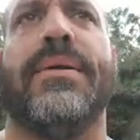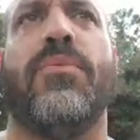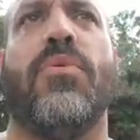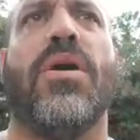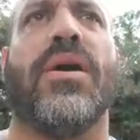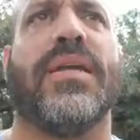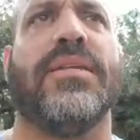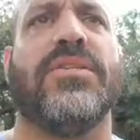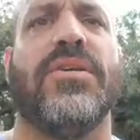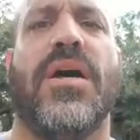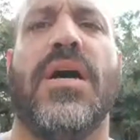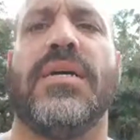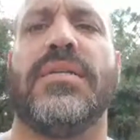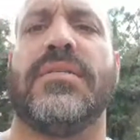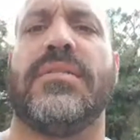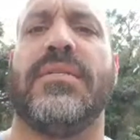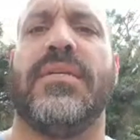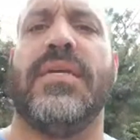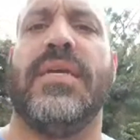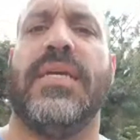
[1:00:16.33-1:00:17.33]
walk and
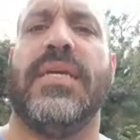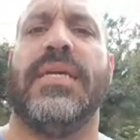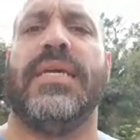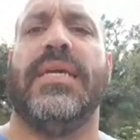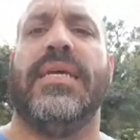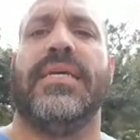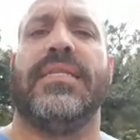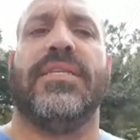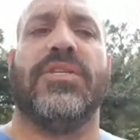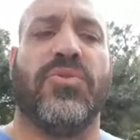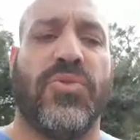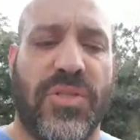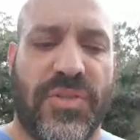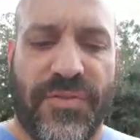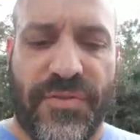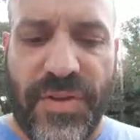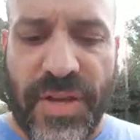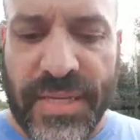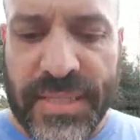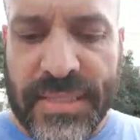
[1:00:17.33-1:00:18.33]
talks. This was
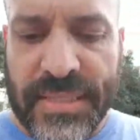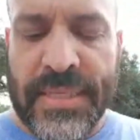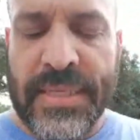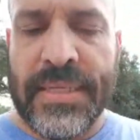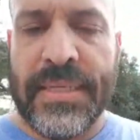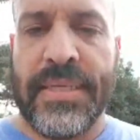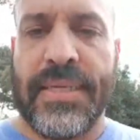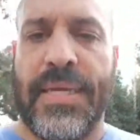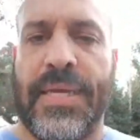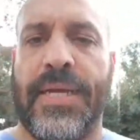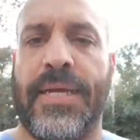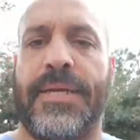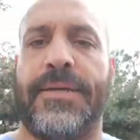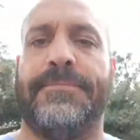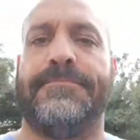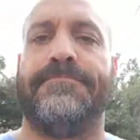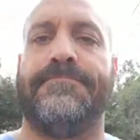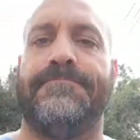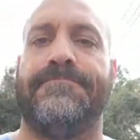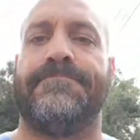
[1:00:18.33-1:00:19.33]
fun.
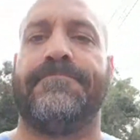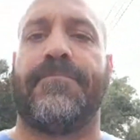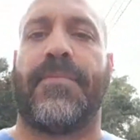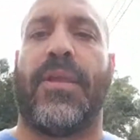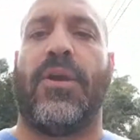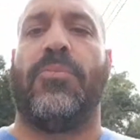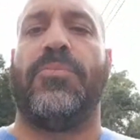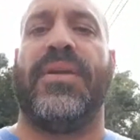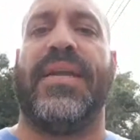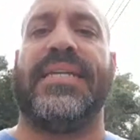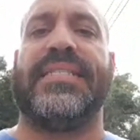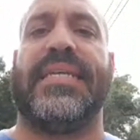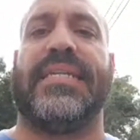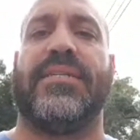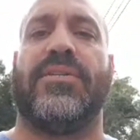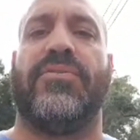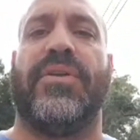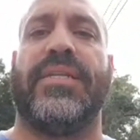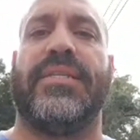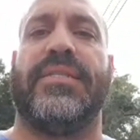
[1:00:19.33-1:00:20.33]
I hope you guys had
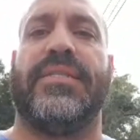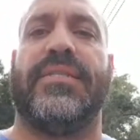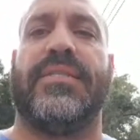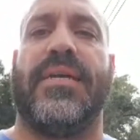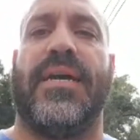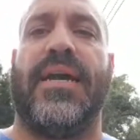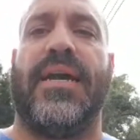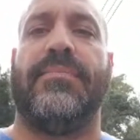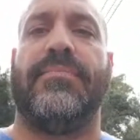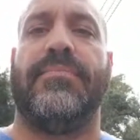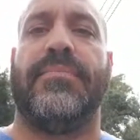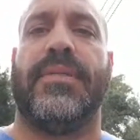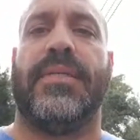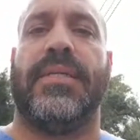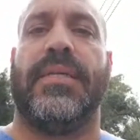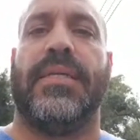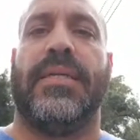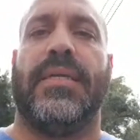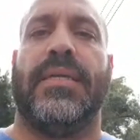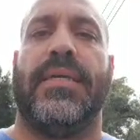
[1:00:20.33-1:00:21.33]
a great time.
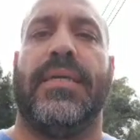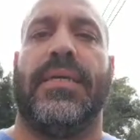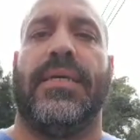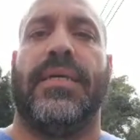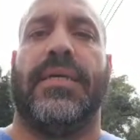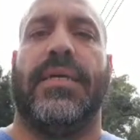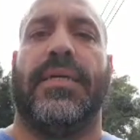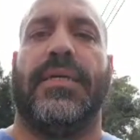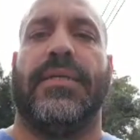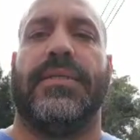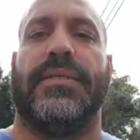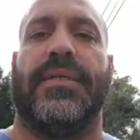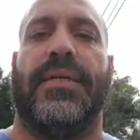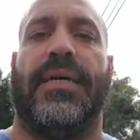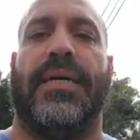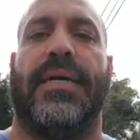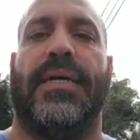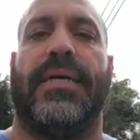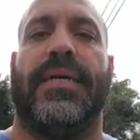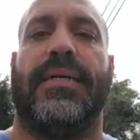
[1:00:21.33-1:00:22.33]

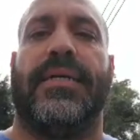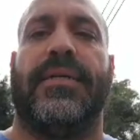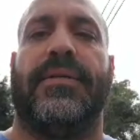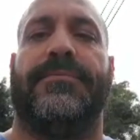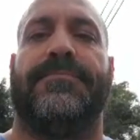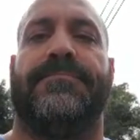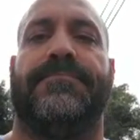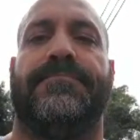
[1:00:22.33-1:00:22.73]
Uh,